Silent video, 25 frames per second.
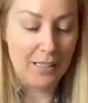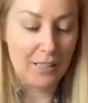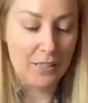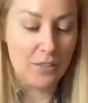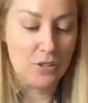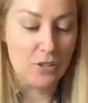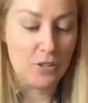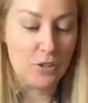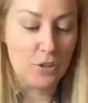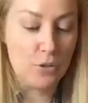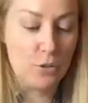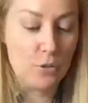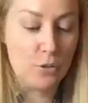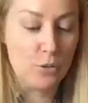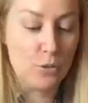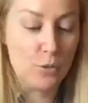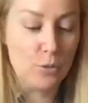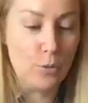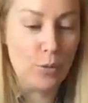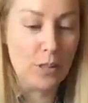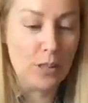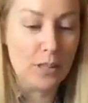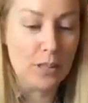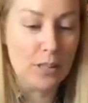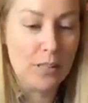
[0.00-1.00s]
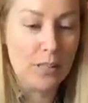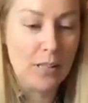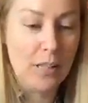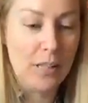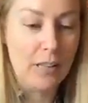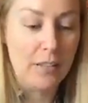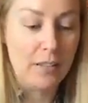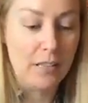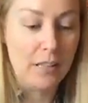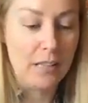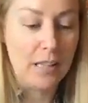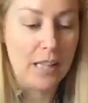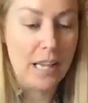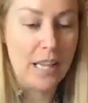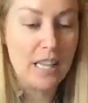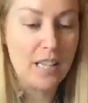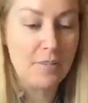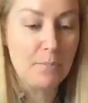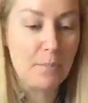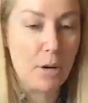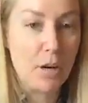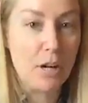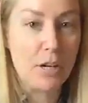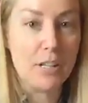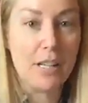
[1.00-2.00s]
do the lake
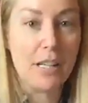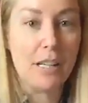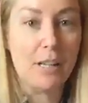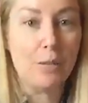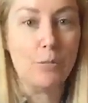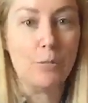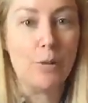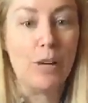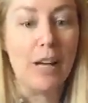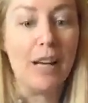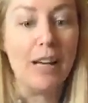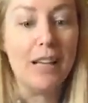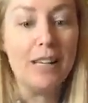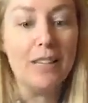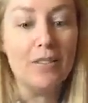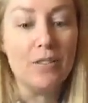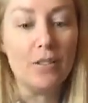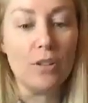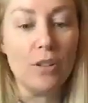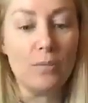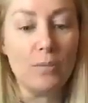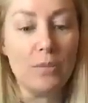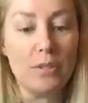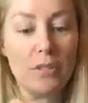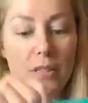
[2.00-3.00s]
part in red. So I'm just